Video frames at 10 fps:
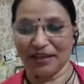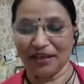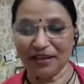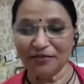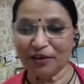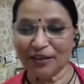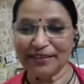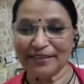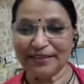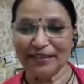
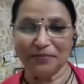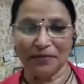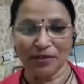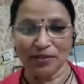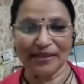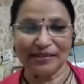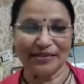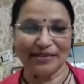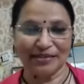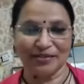involuntary
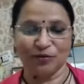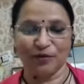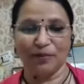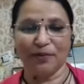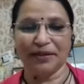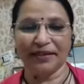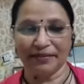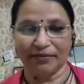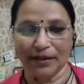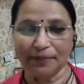muscles will be
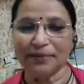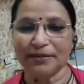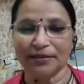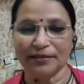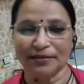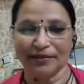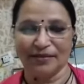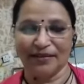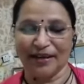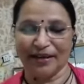developed,
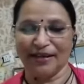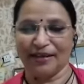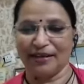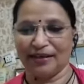like